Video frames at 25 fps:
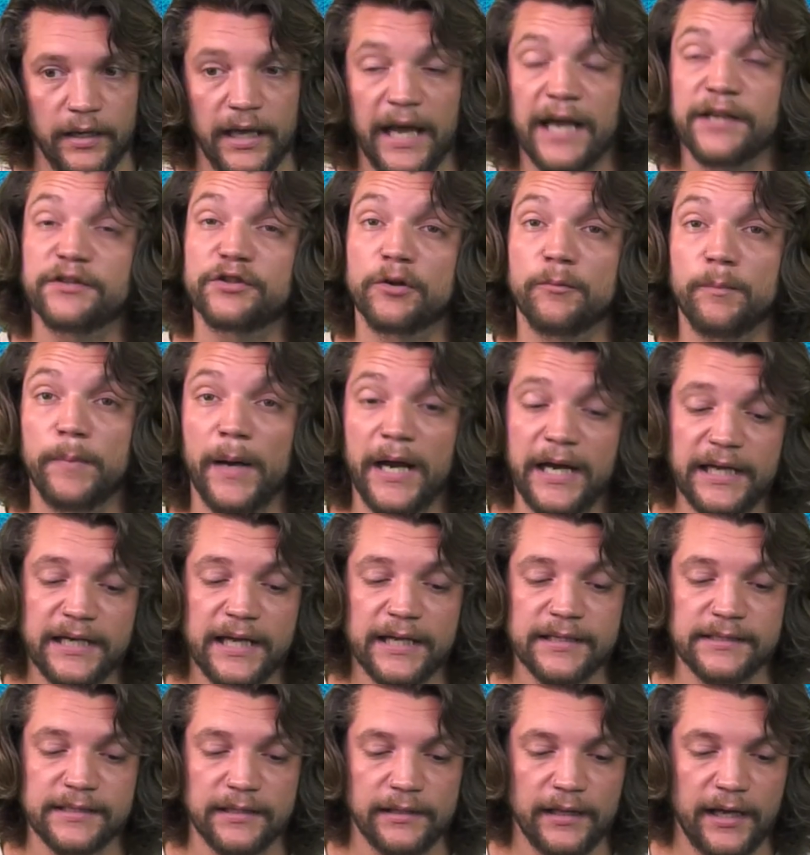And so
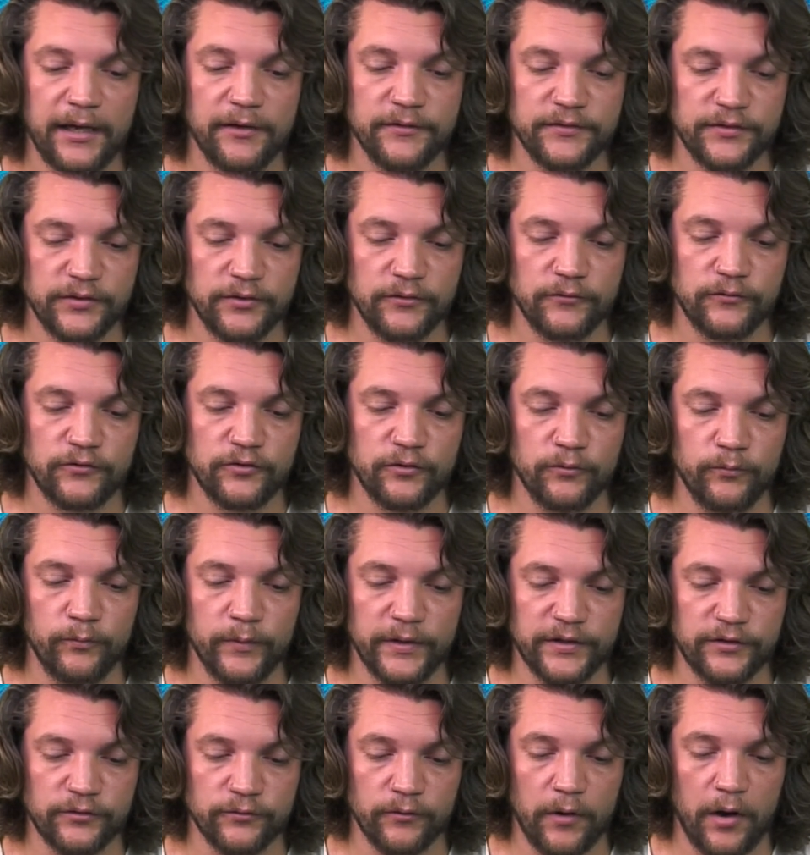Binance allows you to
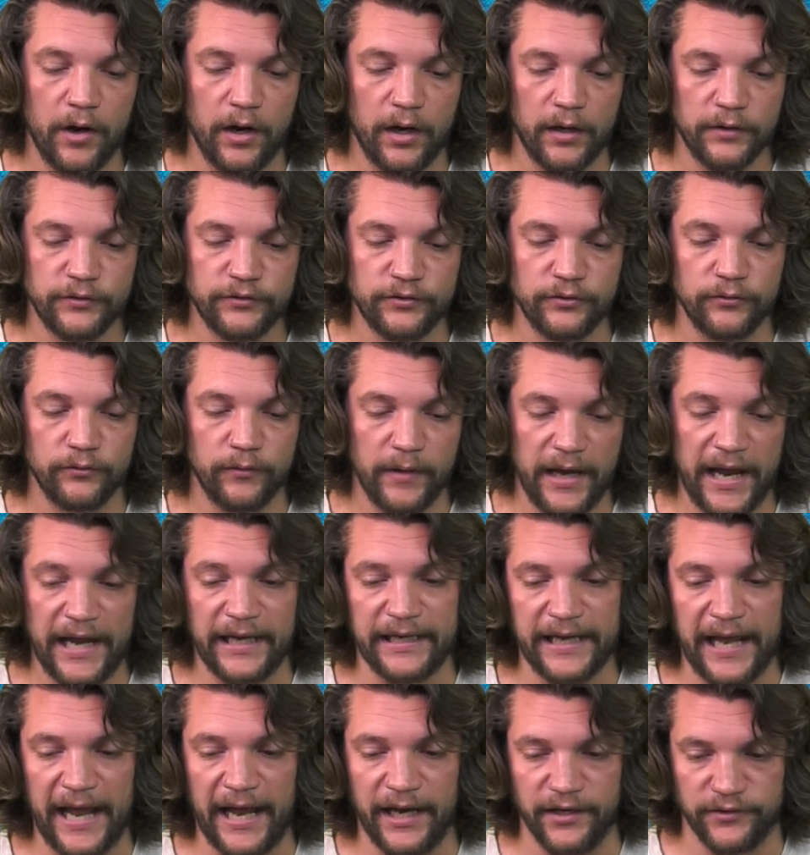withdraw to
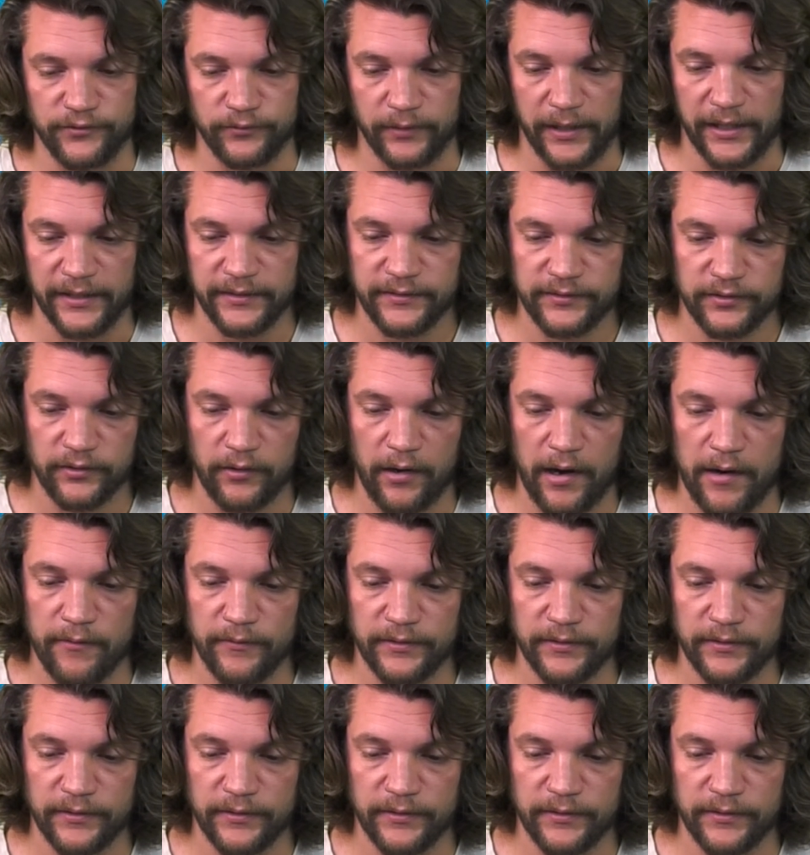an address. So I